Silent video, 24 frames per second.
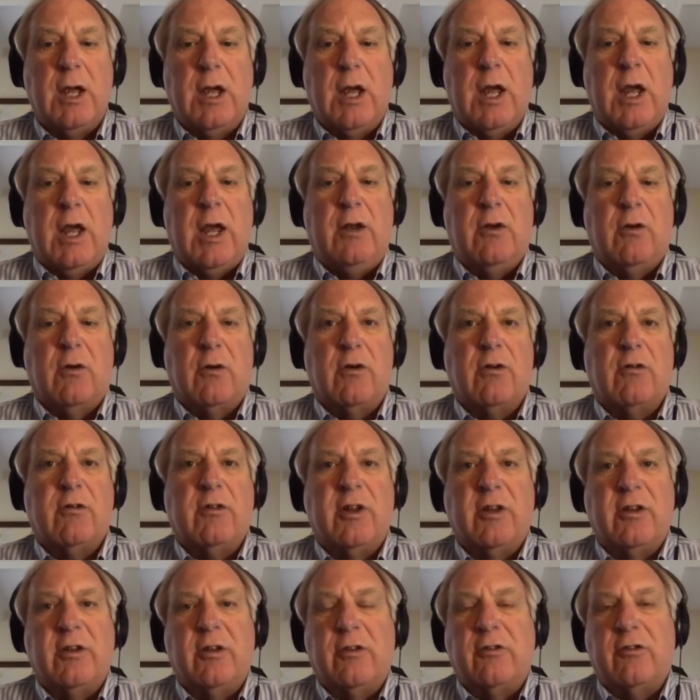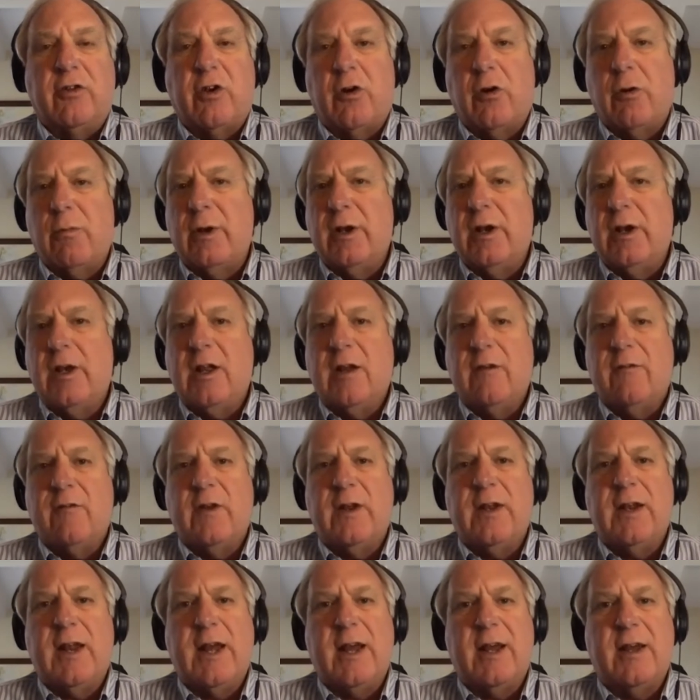in order to determine if
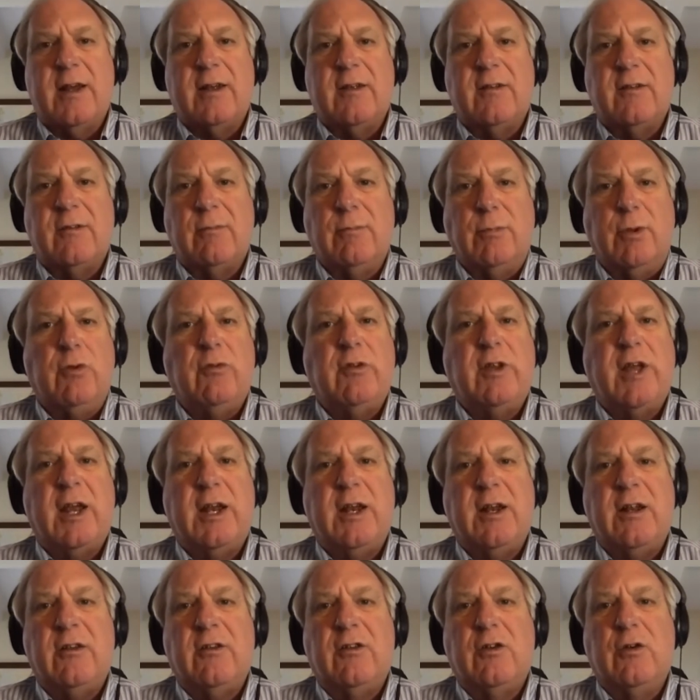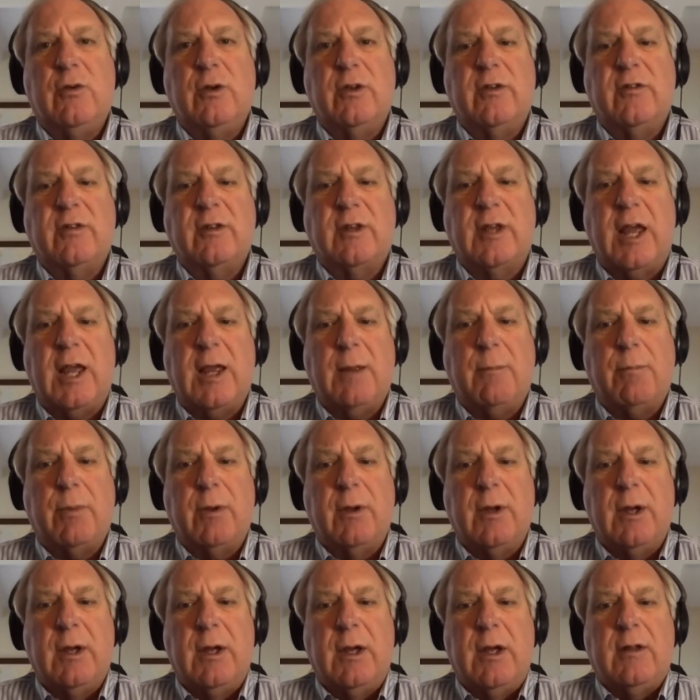it has mutated to escape
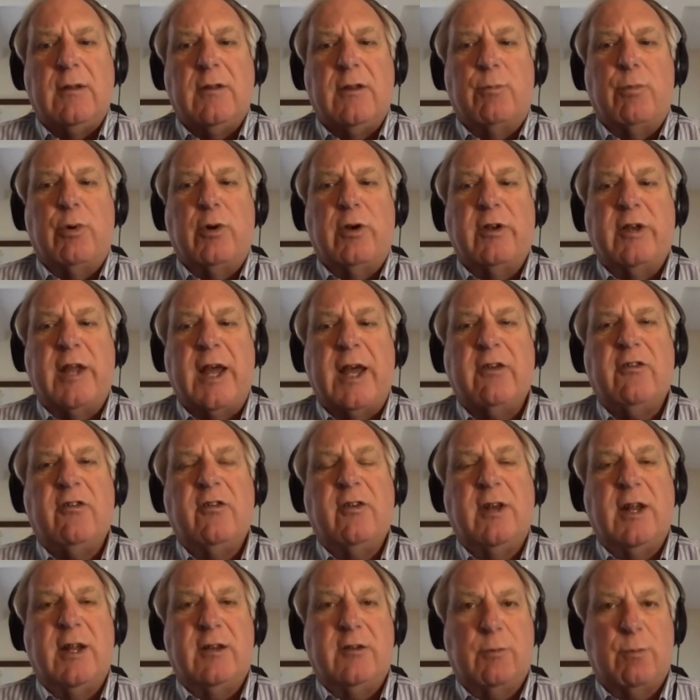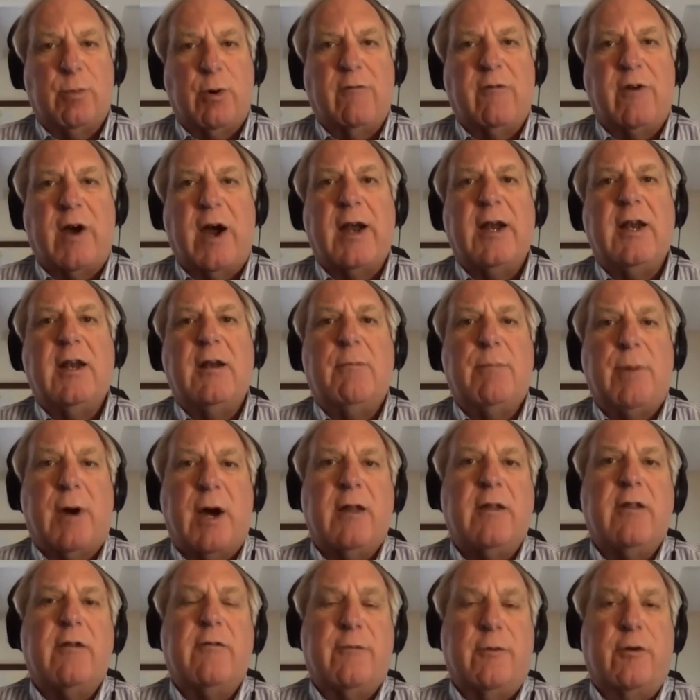the protection that's provided
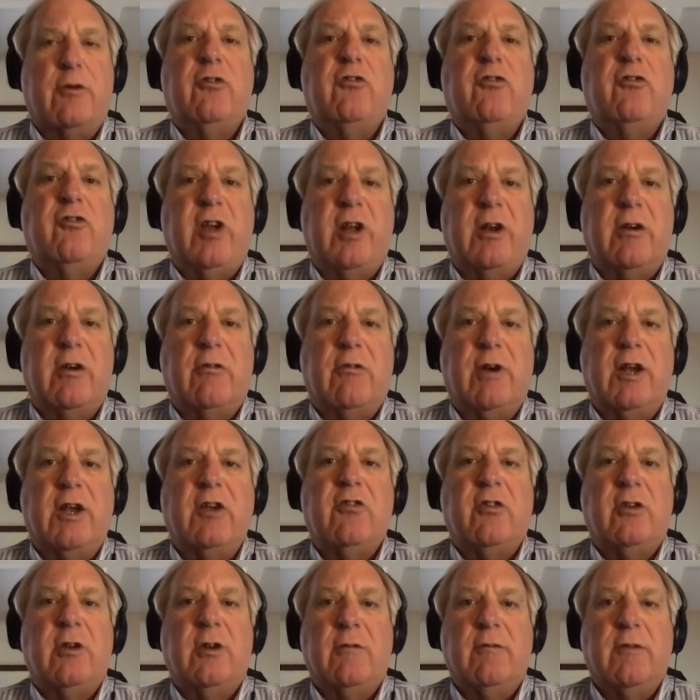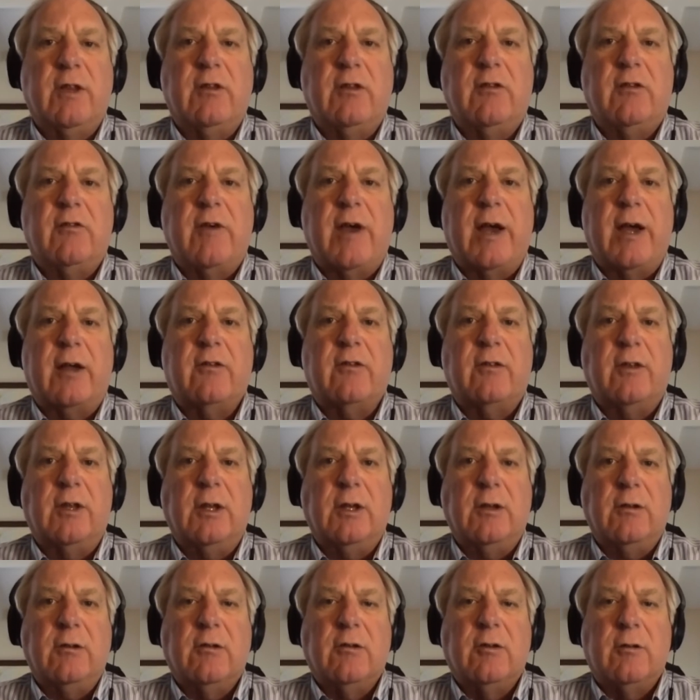by the first generation of these
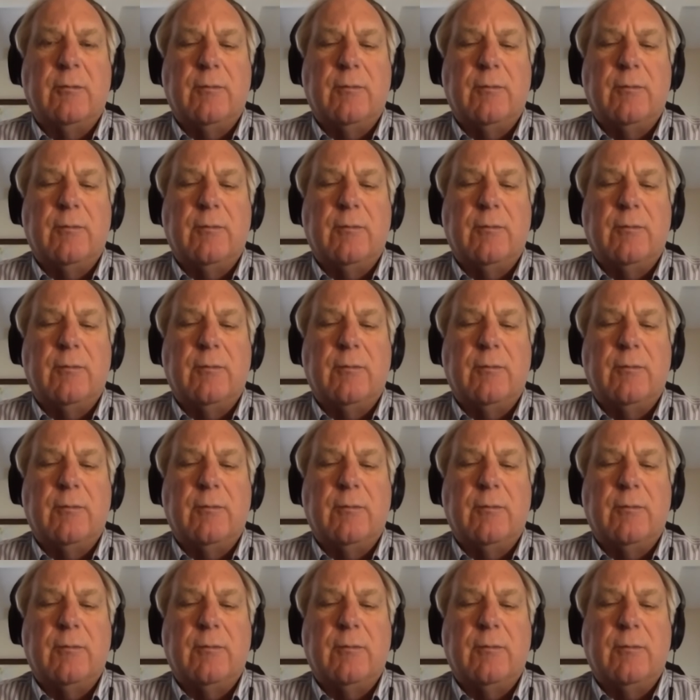vaccines.